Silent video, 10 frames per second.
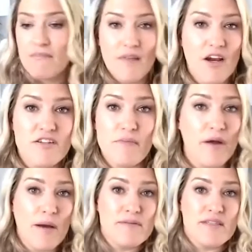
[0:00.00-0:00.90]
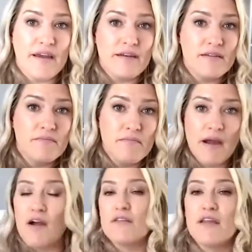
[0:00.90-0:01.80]
Here's my website
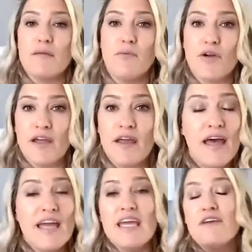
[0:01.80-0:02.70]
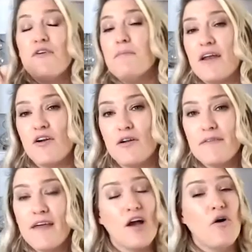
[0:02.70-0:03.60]
my online booking. Even better,
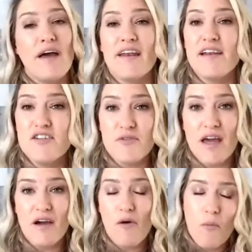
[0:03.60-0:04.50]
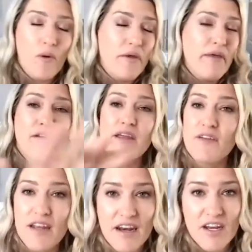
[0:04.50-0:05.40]
they go ahead and do that without even
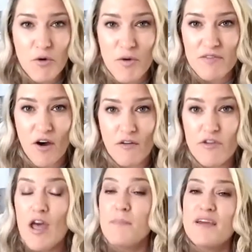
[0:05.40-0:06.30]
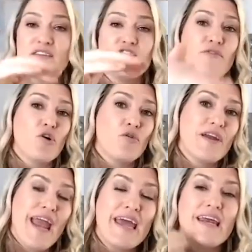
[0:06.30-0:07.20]
getting you involved because you
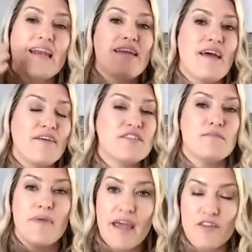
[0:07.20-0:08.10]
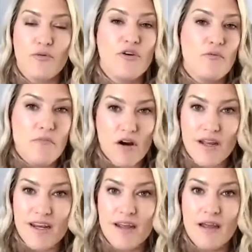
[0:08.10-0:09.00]
created enough demand through your
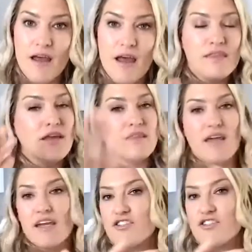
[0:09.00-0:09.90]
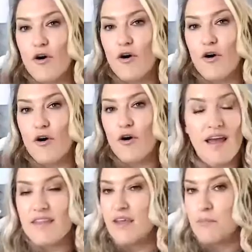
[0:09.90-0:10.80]
marketing that they just go ahead
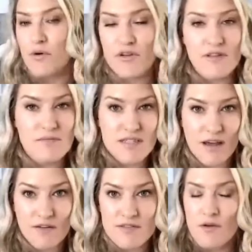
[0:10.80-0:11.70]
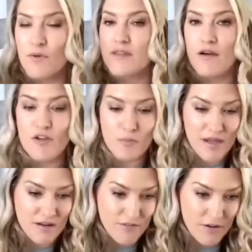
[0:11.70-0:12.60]
and they book themselves without you
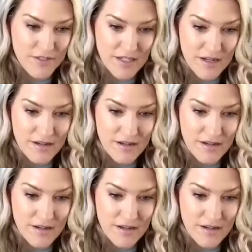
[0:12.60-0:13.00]
being involved in it.